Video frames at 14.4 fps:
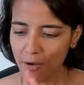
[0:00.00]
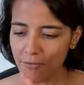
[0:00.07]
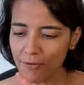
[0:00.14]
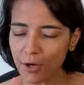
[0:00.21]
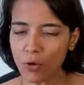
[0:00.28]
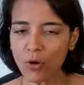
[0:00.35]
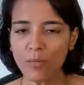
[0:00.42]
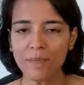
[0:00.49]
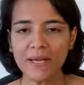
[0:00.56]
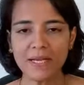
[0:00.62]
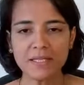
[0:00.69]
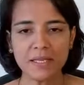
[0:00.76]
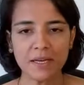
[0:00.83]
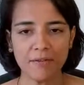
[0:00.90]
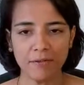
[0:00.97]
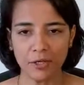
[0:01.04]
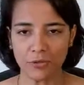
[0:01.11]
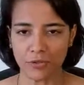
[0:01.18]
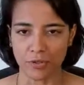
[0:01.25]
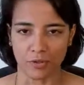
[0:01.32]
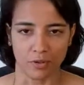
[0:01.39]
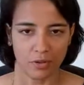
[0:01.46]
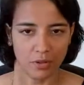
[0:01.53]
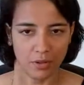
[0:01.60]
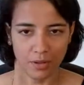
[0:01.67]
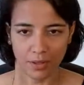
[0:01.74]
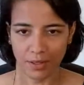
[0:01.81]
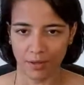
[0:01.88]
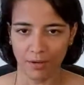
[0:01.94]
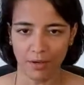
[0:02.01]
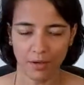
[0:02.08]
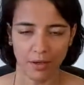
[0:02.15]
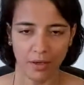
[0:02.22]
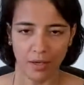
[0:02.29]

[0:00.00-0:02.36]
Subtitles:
We're all beings in evolution. Yeah.